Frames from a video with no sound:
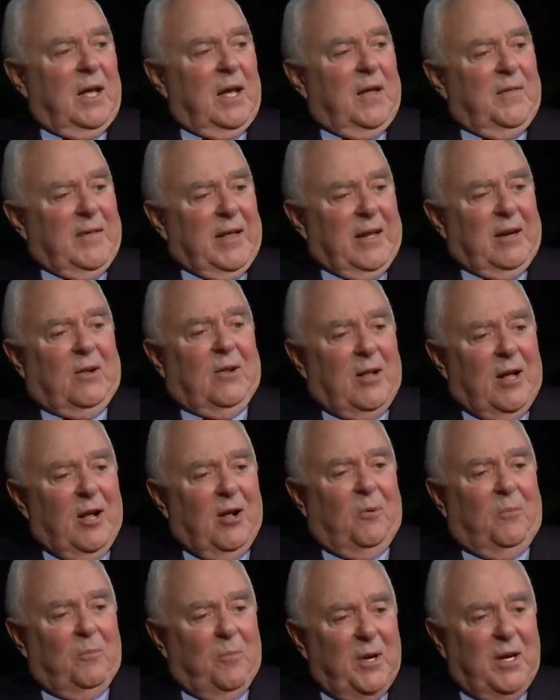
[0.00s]
And that'll
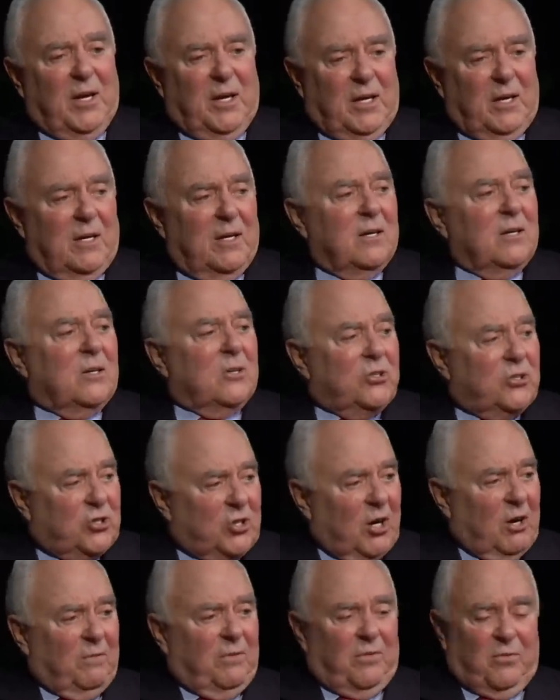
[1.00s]
help me
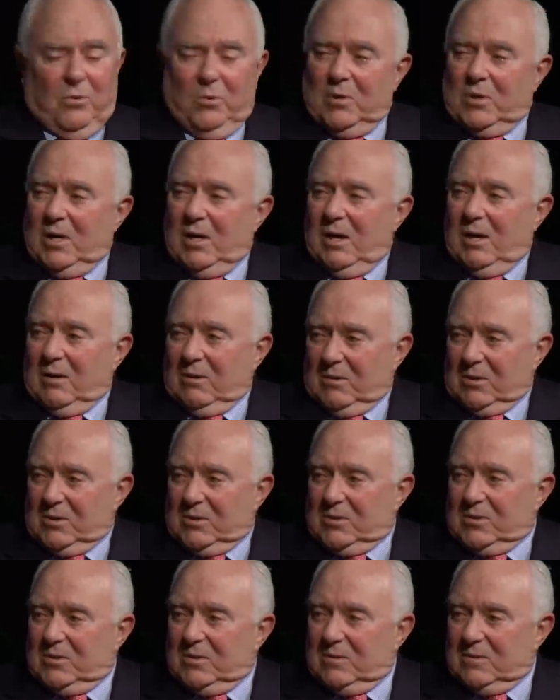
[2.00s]
shove through
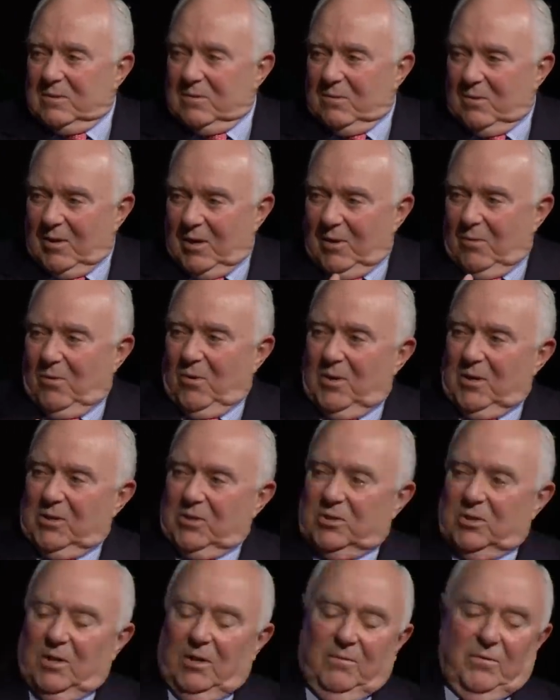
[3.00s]
Congress what I want to
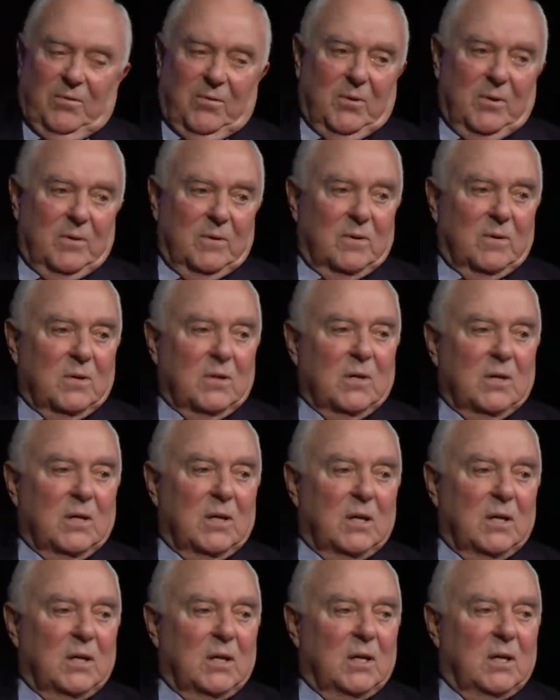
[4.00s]
shove through.
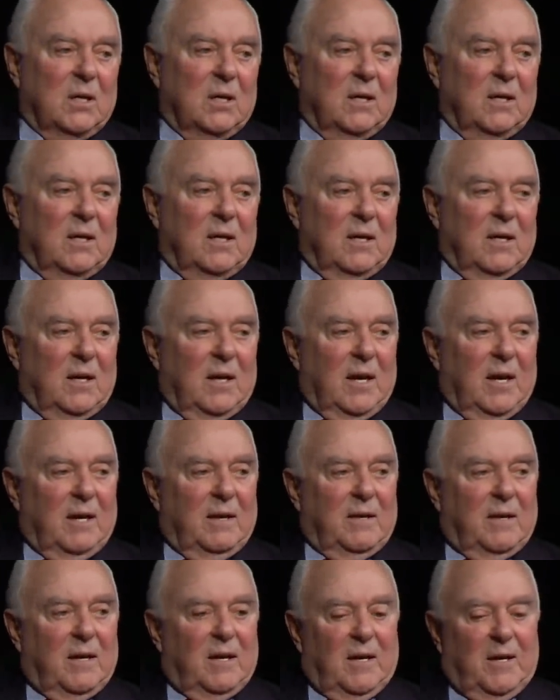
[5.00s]

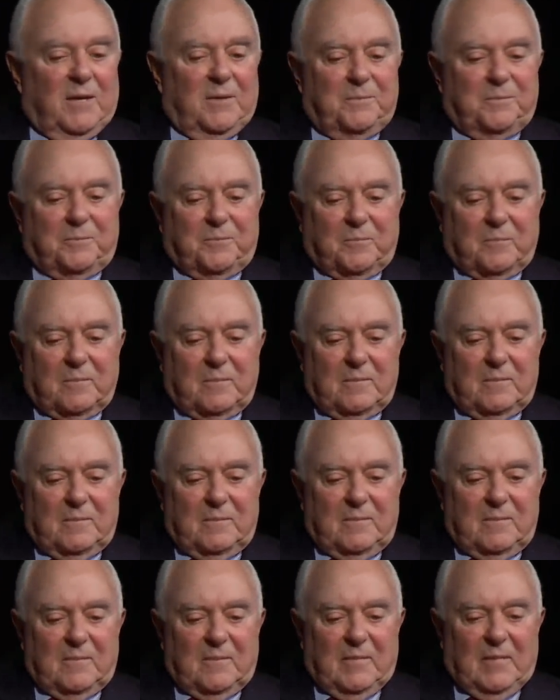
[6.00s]
And, uh,
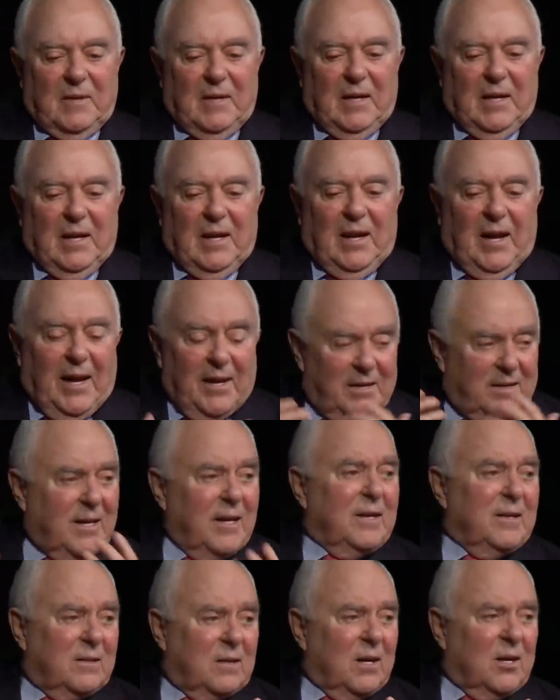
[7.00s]
and
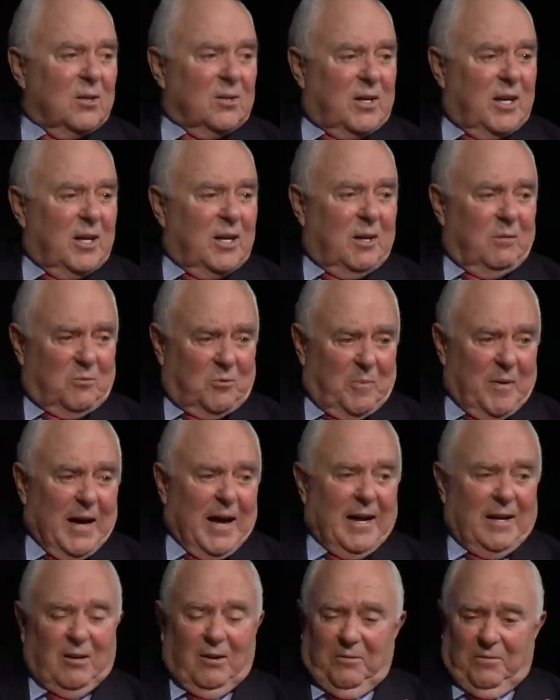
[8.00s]
King, King comes
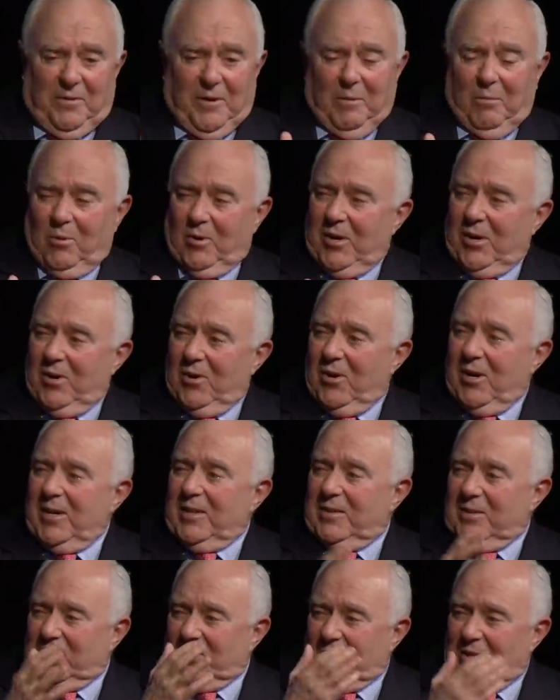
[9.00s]
back on February
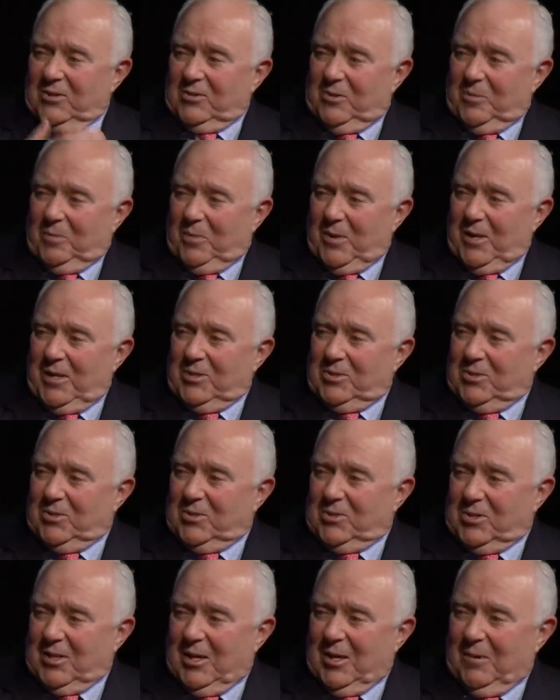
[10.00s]
9th and says the place is
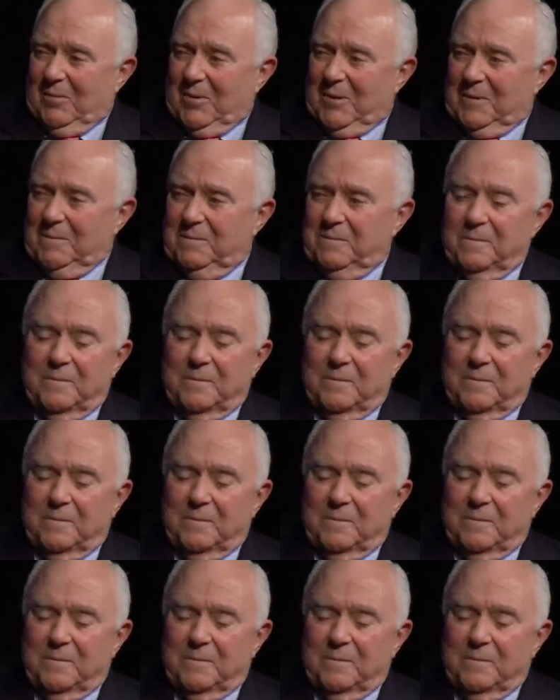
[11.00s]
Selma.